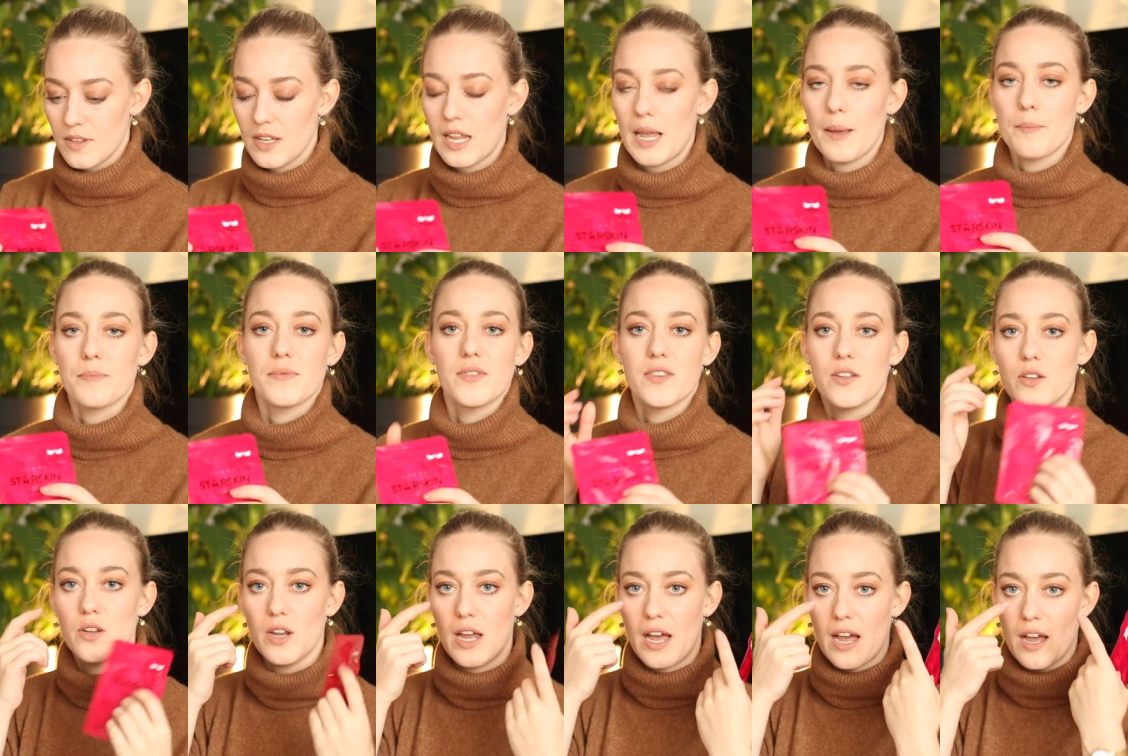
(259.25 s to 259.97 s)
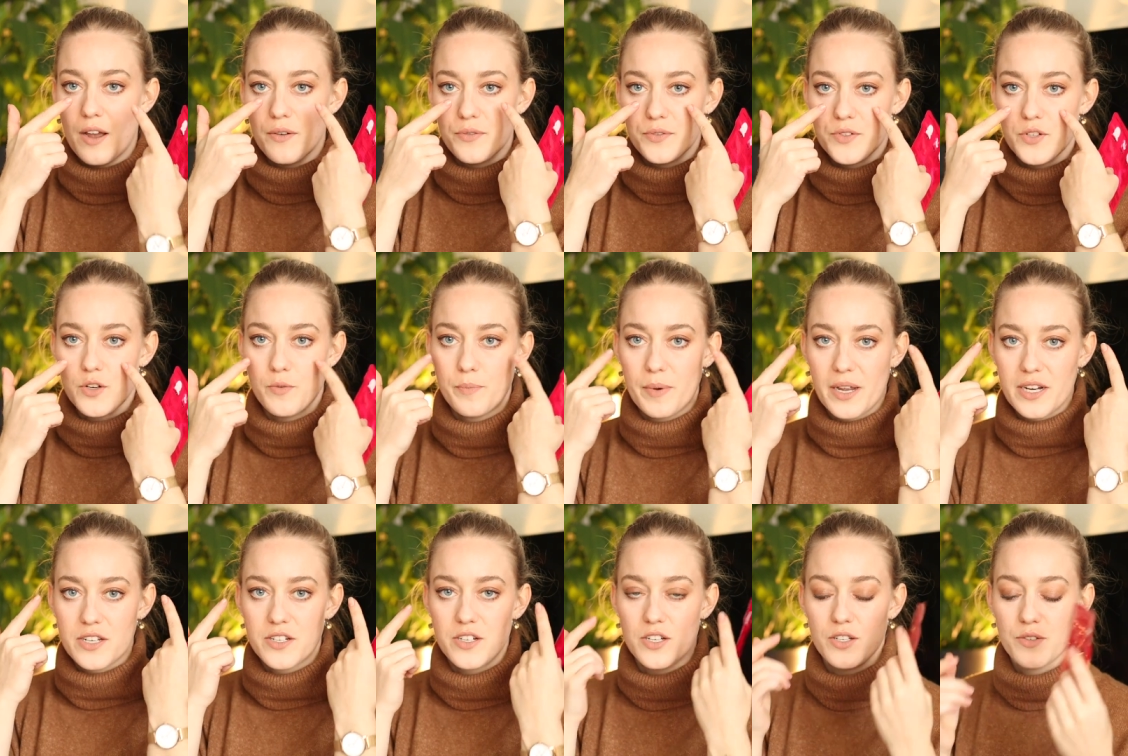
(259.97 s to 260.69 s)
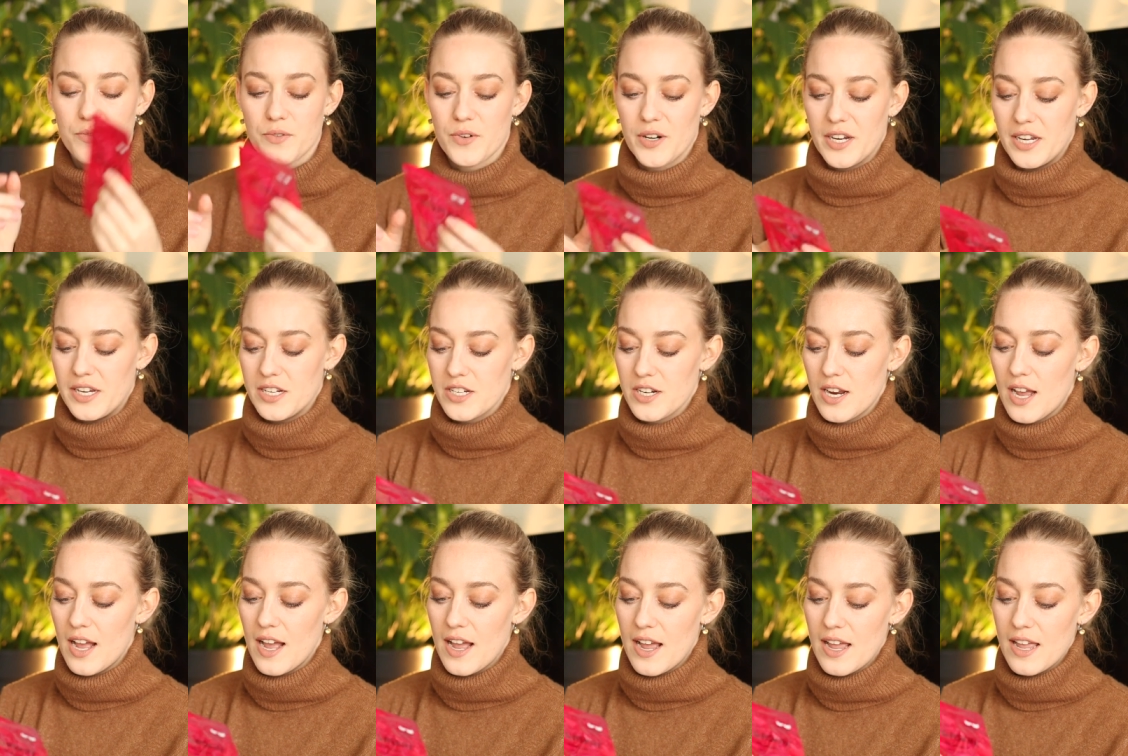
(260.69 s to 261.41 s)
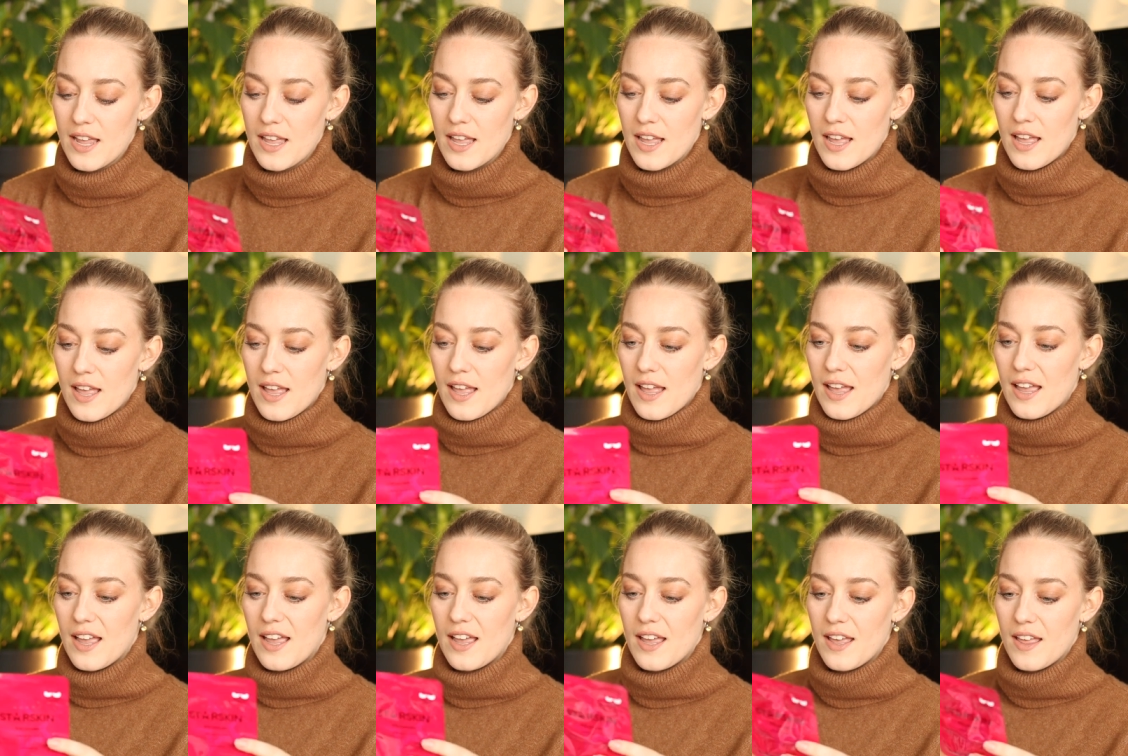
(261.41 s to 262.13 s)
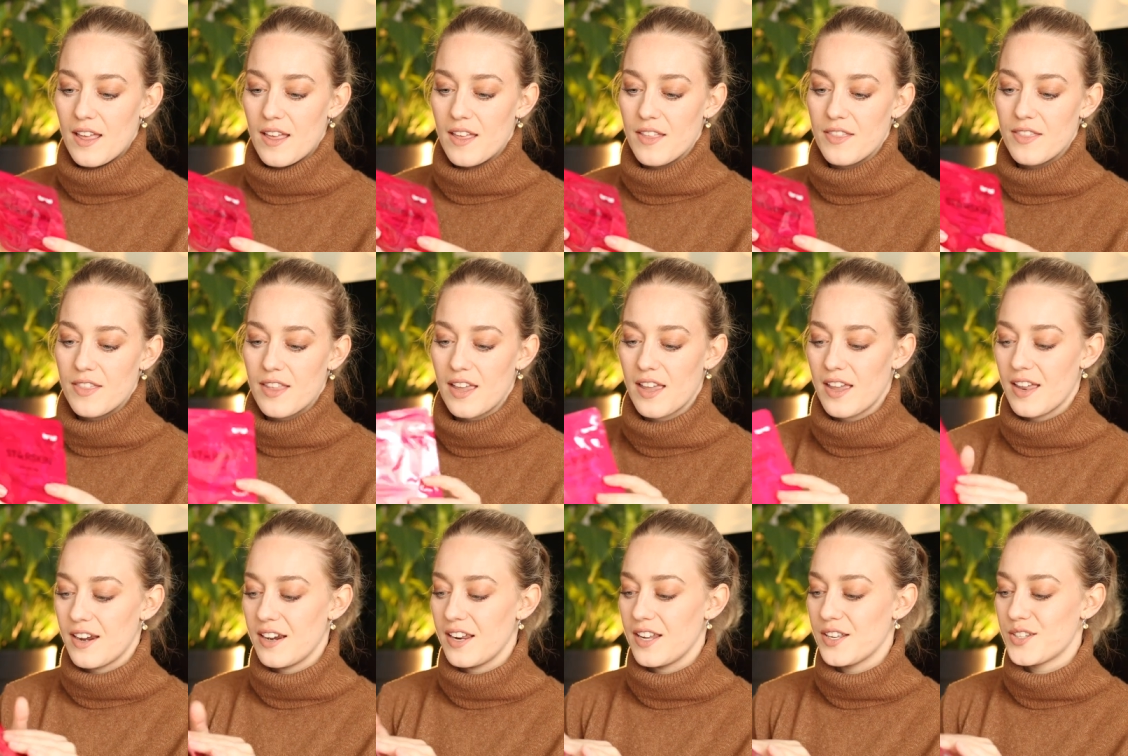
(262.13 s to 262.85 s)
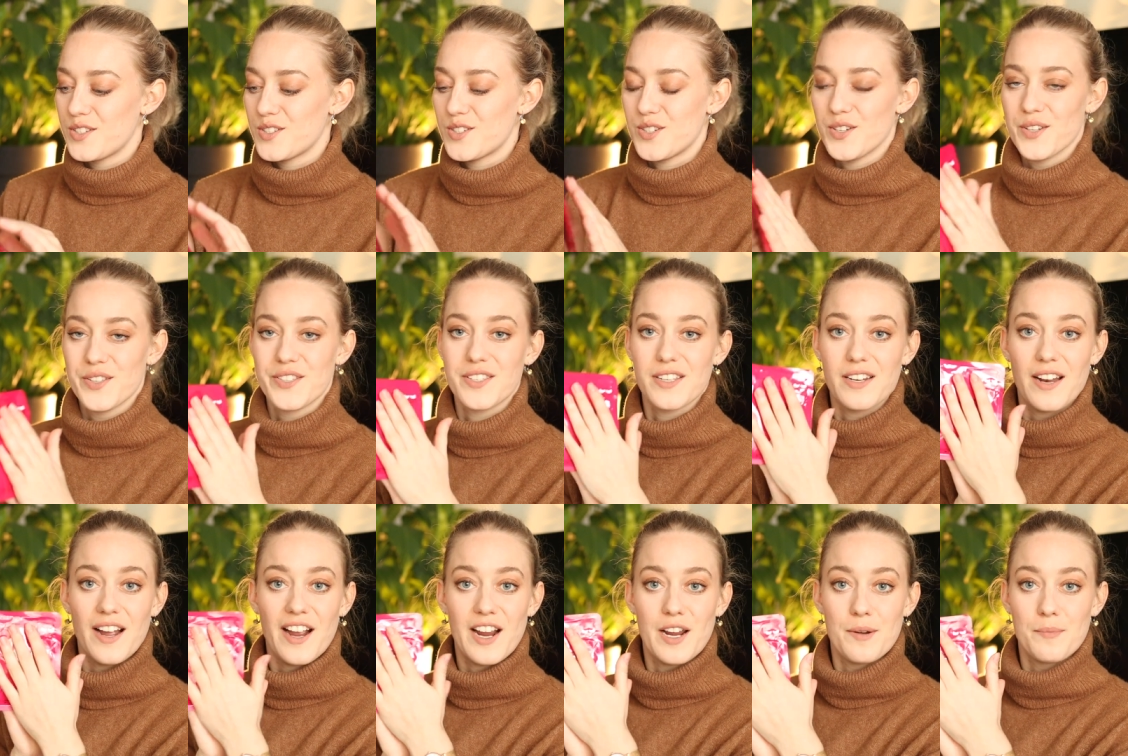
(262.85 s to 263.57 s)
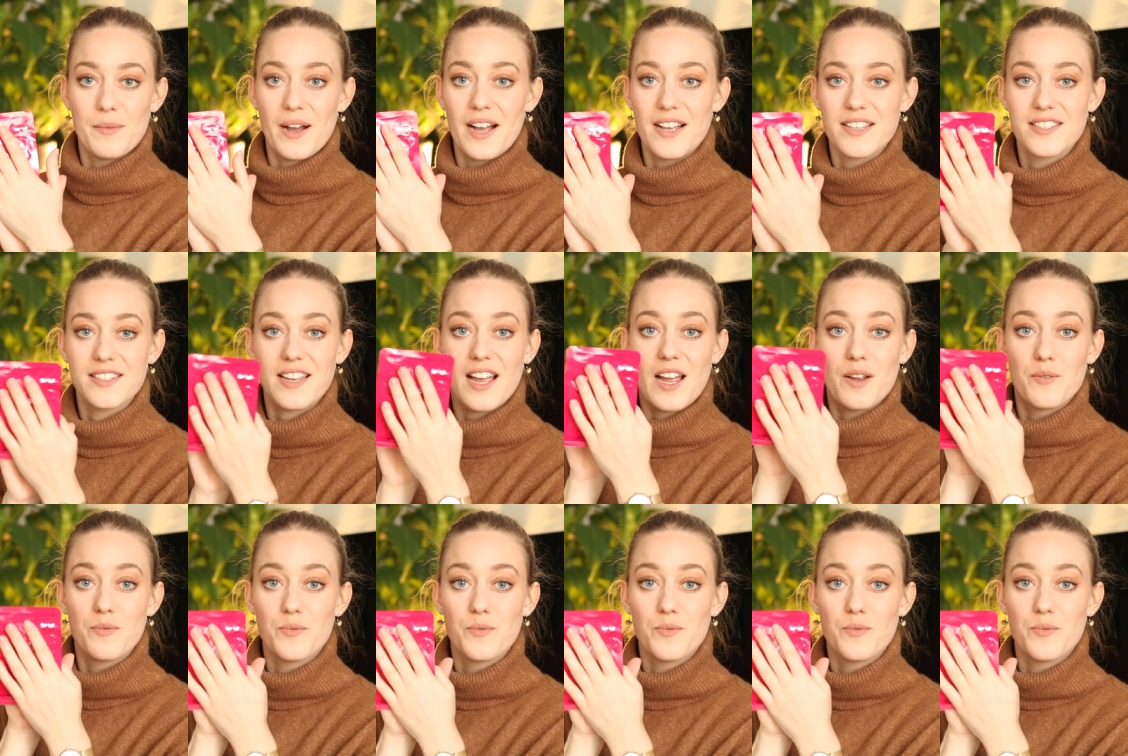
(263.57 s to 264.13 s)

Yeah, you have two patches for each eye and then it's just an eye mask.